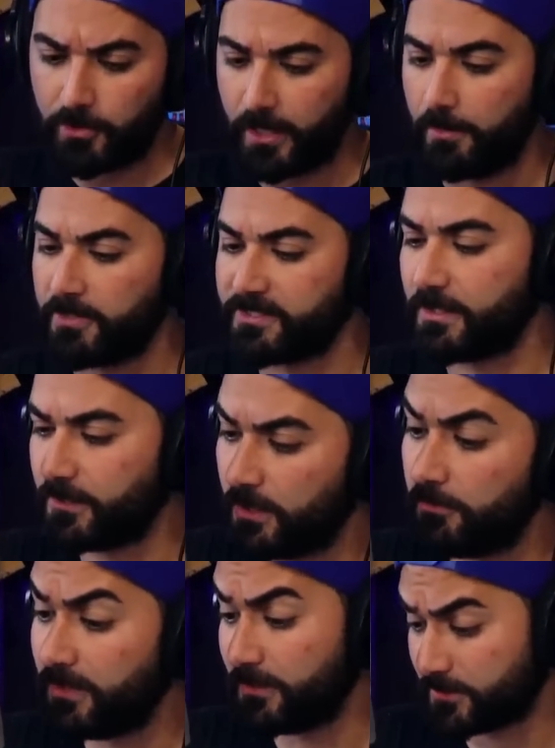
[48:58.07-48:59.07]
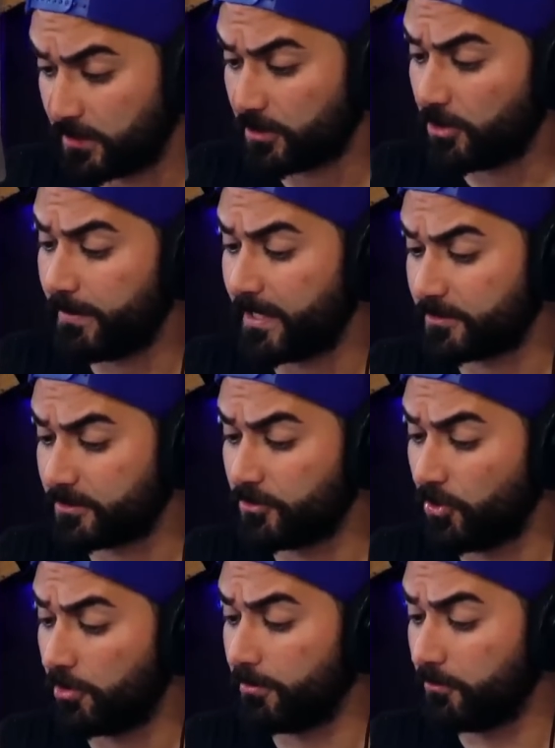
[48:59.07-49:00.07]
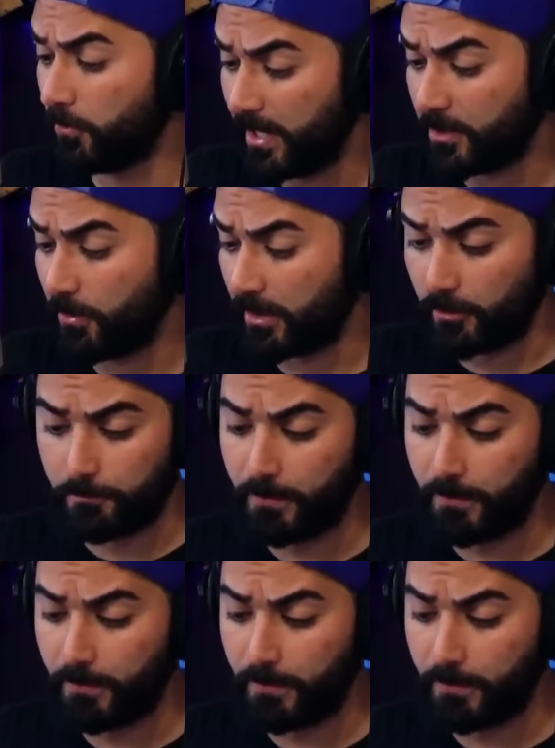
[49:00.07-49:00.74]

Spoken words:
Okay, I'm going to say, you know what? It's going to go back to normal way quicker.